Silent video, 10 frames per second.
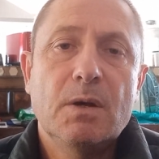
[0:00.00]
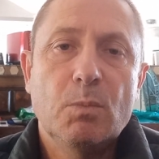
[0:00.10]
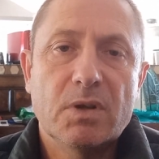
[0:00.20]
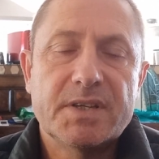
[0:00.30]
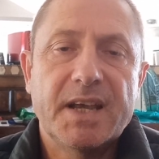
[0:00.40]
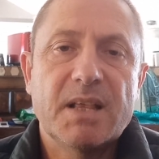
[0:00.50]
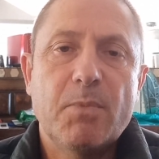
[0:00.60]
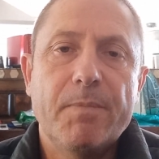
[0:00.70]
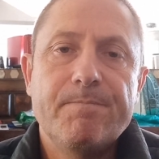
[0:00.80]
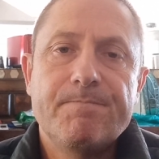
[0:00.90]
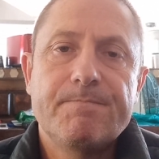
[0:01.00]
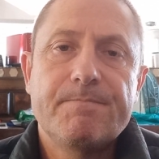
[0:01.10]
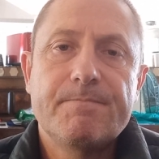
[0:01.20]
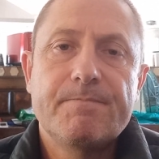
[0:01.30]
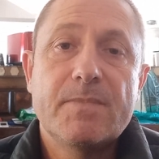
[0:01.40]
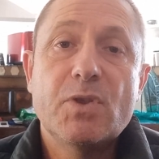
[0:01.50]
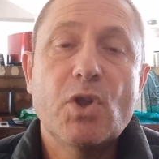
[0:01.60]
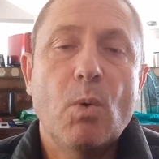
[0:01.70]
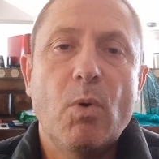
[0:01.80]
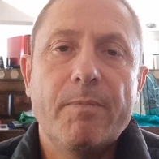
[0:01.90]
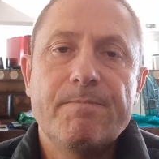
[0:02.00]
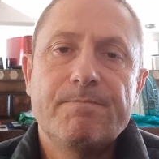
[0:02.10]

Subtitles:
will take them on. Not one.